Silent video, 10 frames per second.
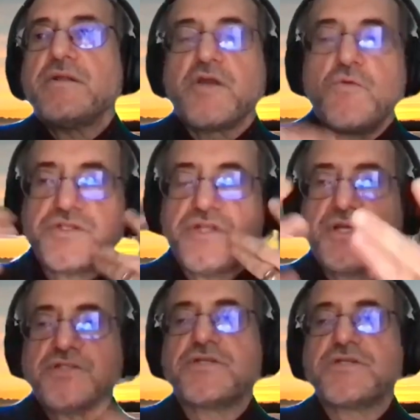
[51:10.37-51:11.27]

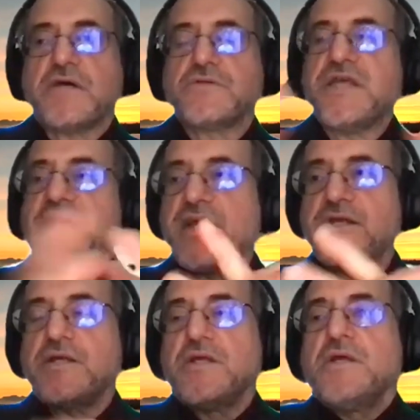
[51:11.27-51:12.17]
Linguistics is now
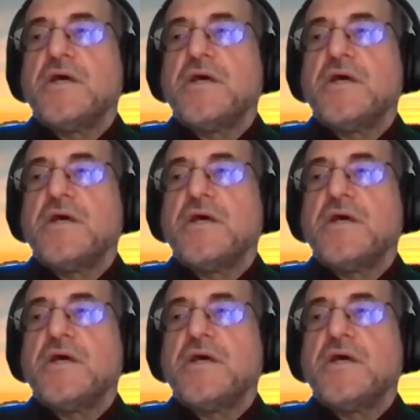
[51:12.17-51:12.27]
dead.